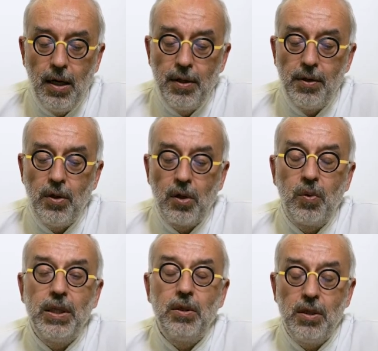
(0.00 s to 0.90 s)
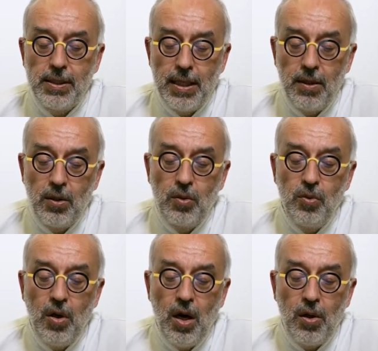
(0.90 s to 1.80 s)
and or greater than
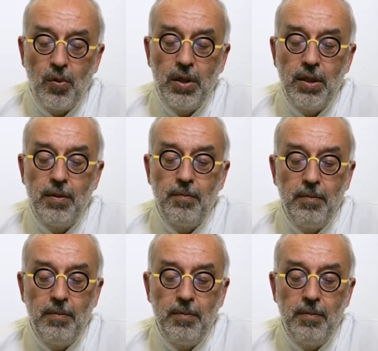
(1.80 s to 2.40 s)
200